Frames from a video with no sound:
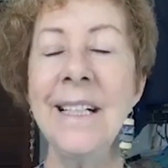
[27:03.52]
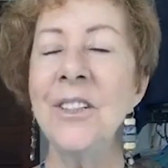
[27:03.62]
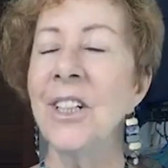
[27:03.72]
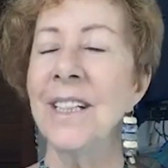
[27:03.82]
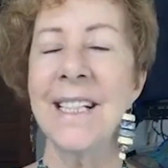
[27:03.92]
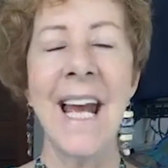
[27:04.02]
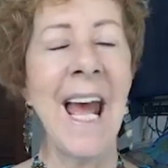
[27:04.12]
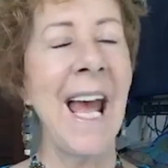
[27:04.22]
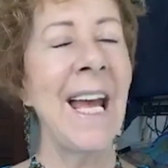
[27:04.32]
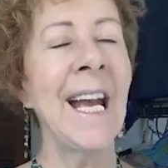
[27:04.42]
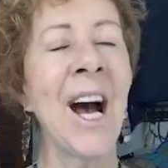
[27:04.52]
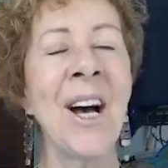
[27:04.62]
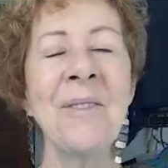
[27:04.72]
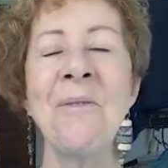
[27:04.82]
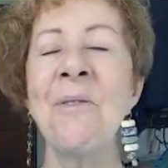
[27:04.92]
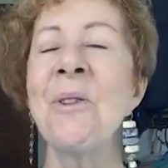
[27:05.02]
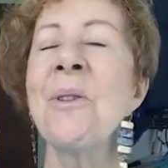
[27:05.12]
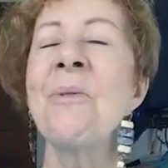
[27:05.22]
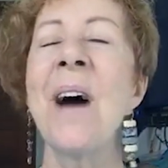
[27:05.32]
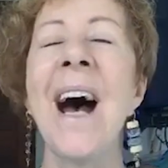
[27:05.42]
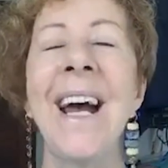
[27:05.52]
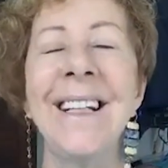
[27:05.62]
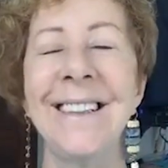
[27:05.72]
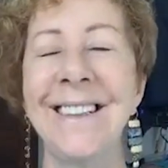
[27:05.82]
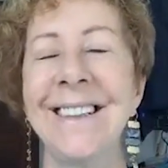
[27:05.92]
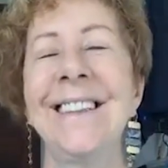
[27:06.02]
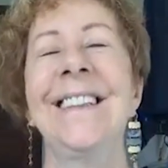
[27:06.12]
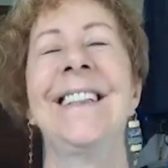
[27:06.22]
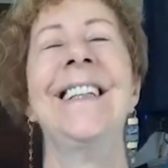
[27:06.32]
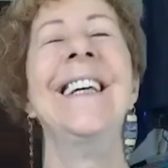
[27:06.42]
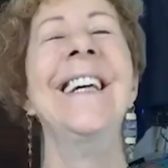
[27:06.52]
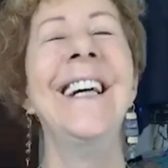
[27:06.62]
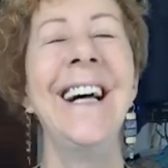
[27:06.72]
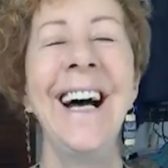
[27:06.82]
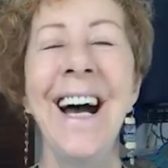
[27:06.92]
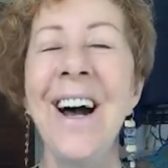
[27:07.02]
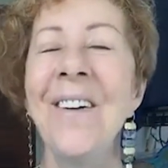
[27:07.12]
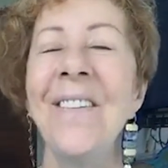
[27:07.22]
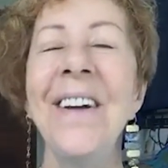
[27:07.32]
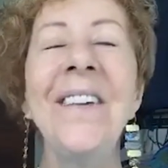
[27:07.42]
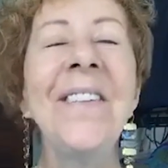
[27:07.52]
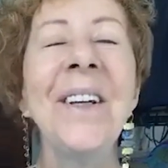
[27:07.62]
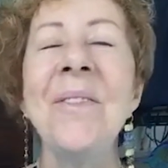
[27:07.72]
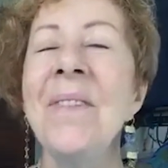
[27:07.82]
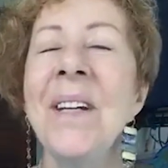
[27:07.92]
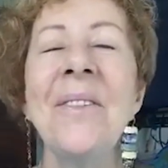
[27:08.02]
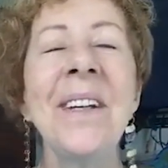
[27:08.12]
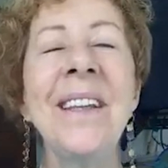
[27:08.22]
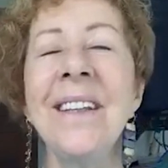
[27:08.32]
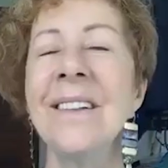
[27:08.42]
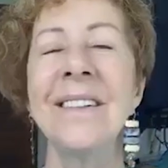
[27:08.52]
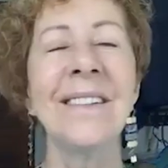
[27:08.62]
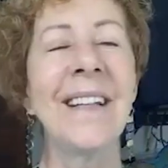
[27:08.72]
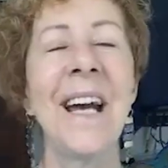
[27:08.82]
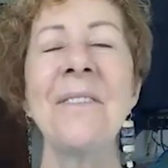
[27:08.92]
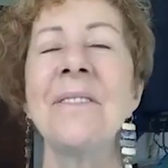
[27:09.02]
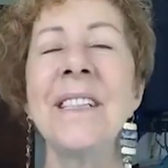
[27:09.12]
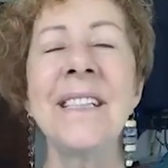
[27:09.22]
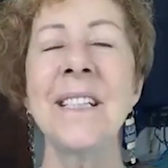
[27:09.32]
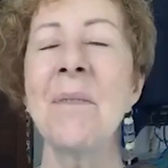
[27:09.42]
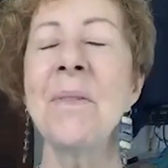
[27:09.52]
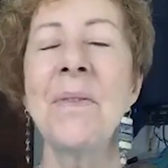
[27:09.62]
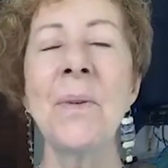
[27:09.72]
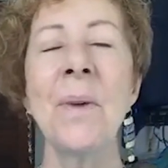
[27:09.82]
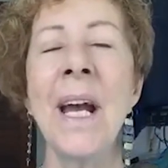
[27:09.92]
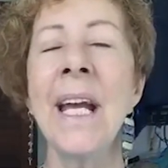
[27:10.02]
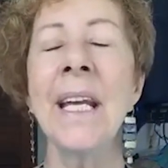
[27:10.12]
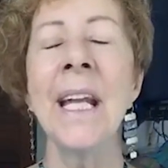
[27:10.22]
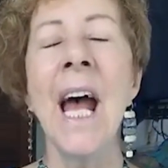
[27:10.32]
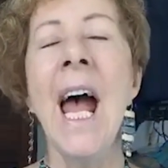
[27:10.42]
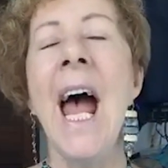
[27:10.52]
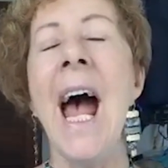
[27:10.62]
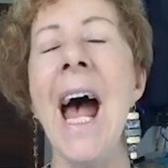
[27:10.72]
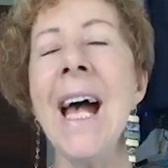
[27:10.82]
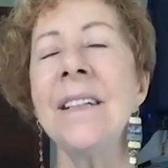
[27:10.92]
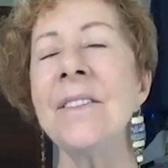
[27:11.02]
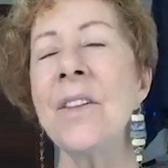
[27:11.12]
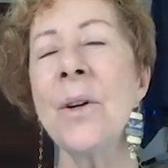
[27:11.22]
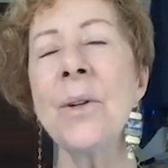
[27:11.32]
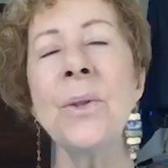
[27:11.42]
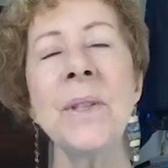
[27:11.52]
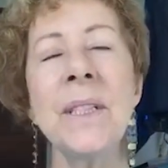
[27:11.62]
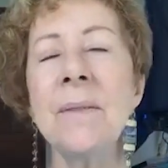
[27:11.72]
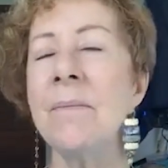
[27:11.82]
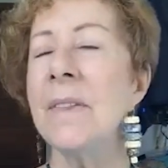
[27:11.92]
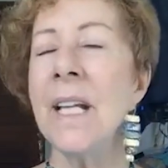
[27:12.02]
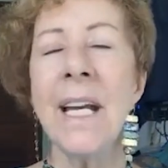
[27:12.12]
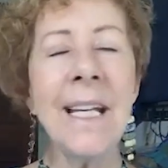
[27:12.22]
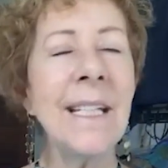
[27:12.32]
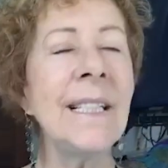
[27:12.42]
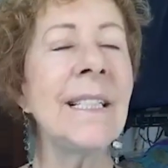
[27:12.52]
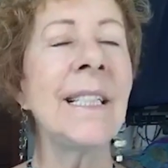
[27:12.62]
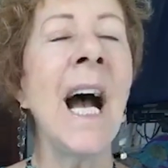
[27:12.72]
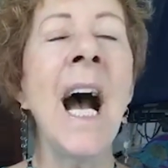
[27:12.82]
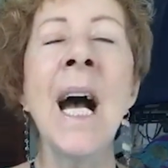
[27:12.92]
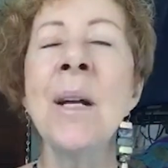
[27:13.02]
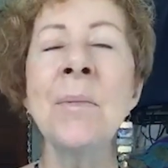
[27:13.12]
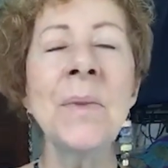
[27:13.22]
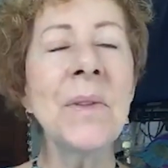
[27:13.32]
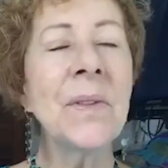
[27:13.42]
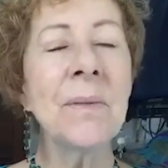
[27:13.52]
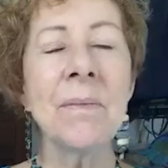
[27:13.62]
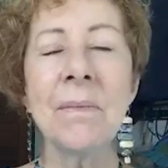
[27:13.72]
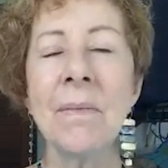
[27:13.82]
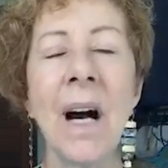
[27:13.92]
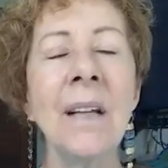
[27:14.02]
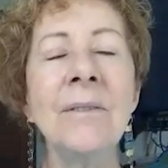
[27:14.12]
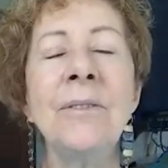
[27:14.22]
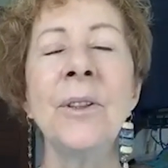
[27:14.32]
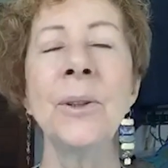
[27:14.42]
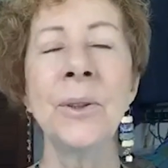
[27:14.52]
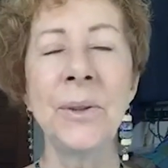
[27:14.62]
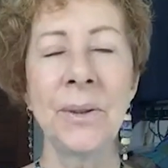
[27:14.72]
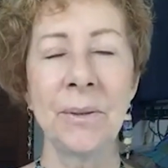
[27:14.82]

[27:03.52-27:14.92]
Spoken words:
Just hang on for the ride. We will be with you every step of the way. And as those days, times unfold,